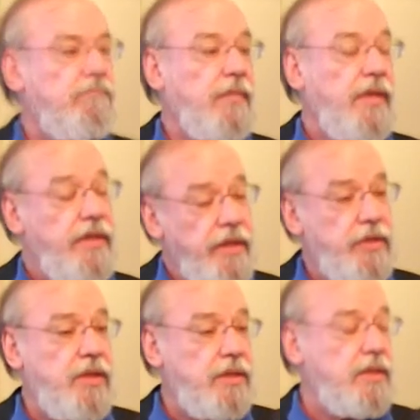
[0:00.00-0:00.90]
I think
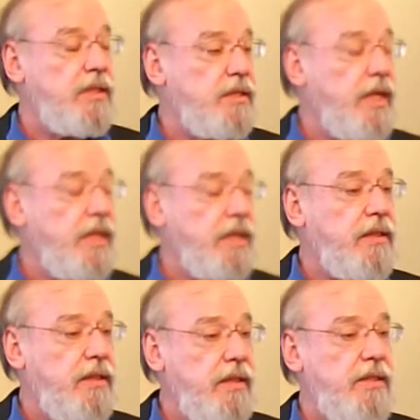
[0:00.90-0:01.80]
Jesus is saying
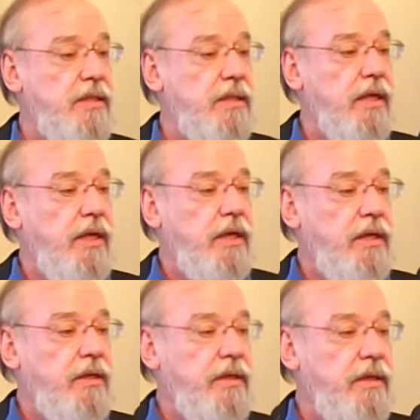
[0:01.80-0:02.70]
this
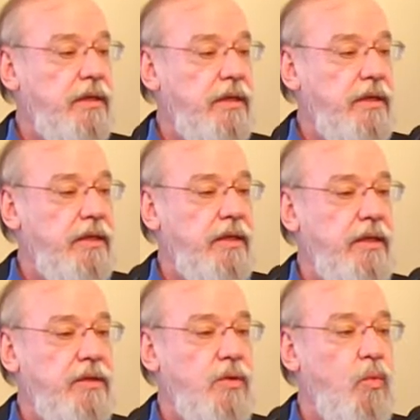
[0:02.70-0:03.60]

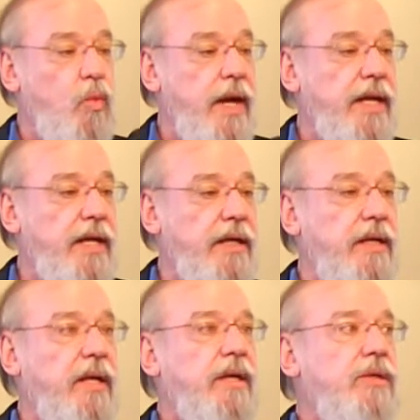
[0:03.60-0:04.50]
is a way
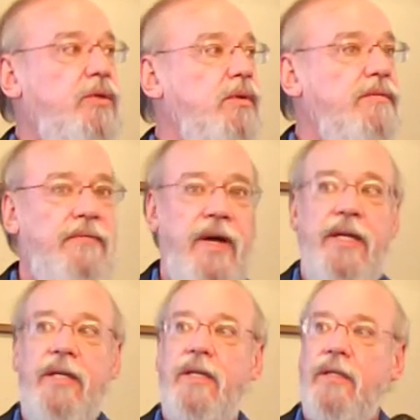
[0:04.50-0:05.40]
to
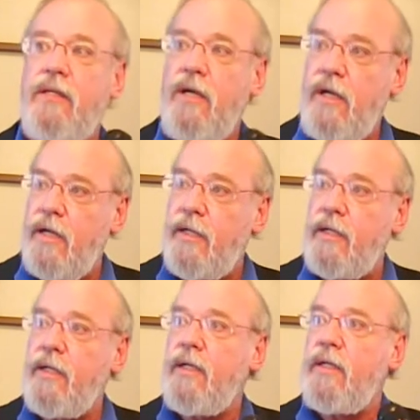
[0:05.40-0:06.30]
invite God
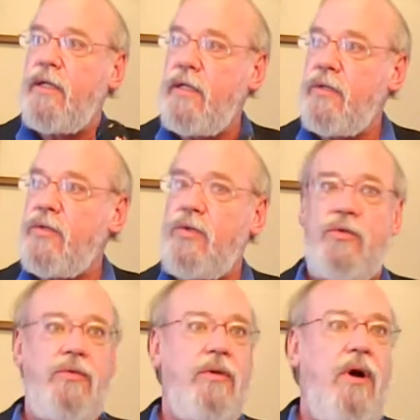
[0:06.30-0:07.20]

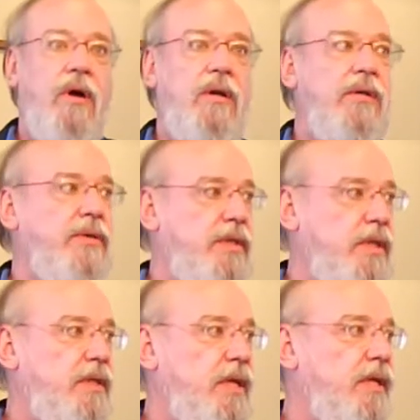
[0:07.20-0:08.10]
into all the
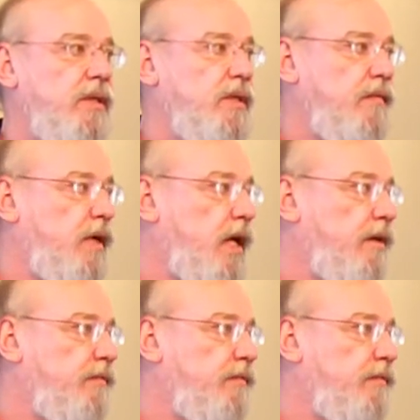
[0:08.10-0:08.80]
details of our life.